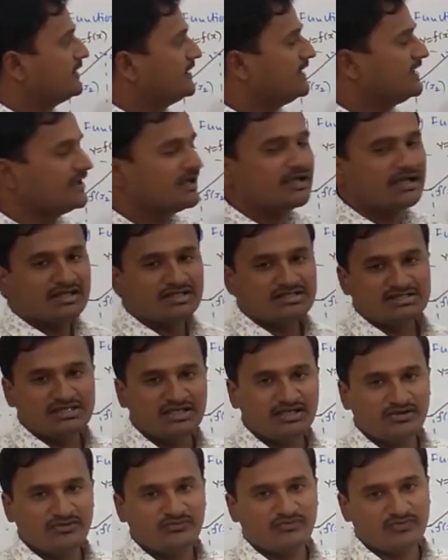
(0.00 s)

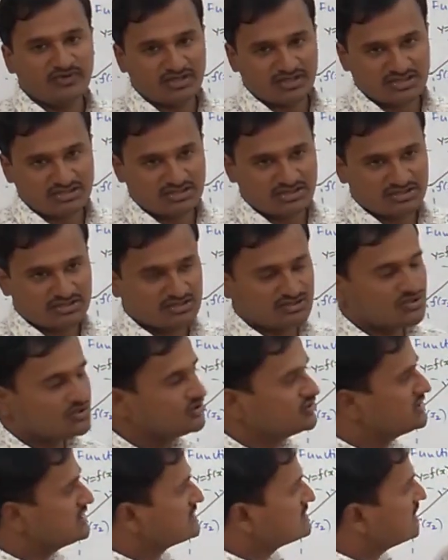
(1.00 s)
decreasing function.
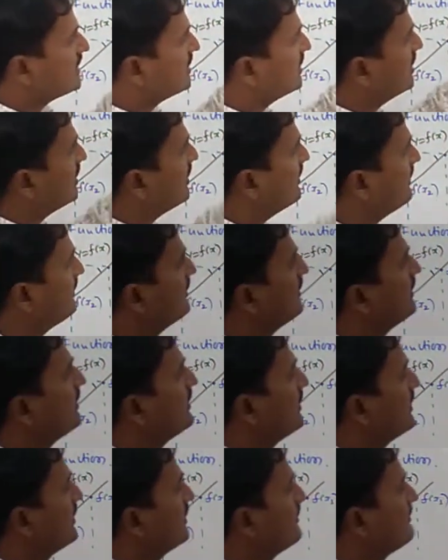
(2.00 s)
So these are the
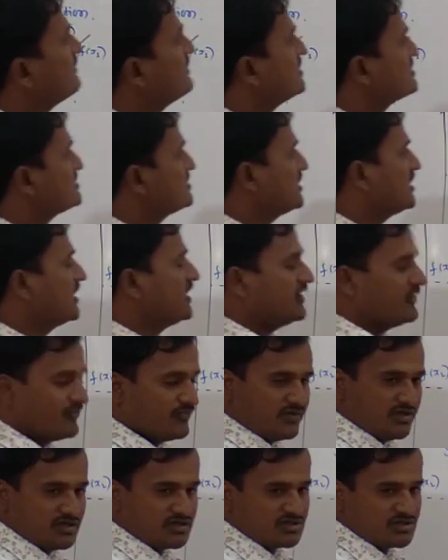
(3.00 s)
basic
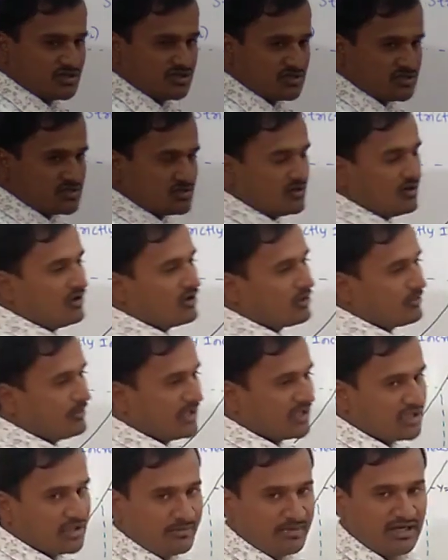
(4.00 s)
definitions or
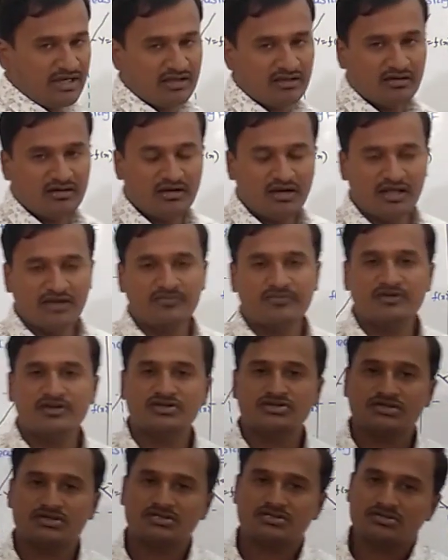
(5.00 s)
mathematical
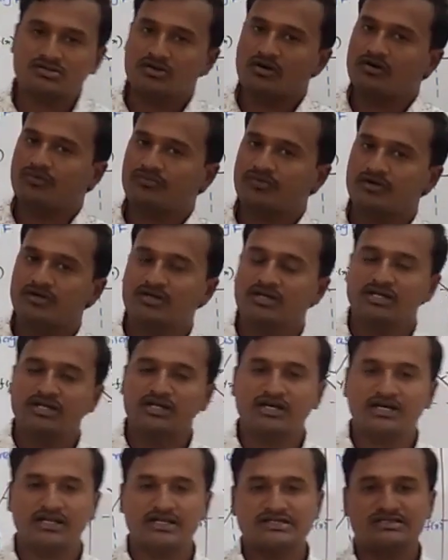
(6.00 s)
definitions of
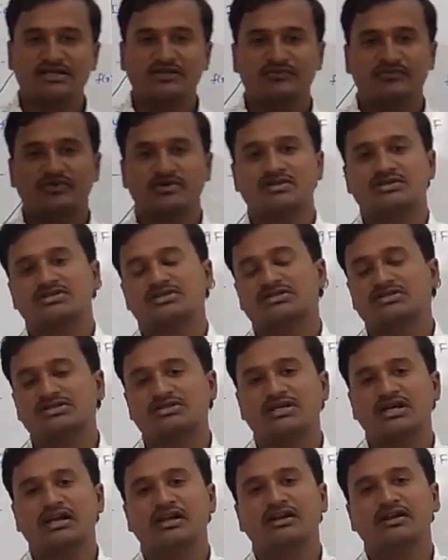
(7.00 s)
increasing
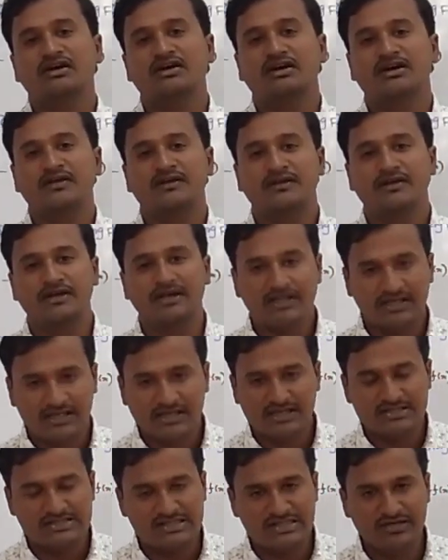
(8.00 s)
functions and
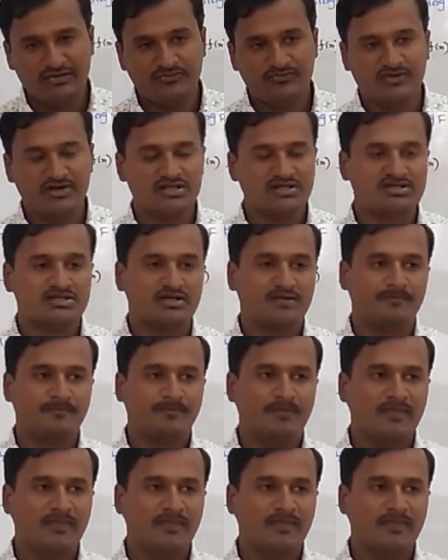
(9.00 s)
decreasing function.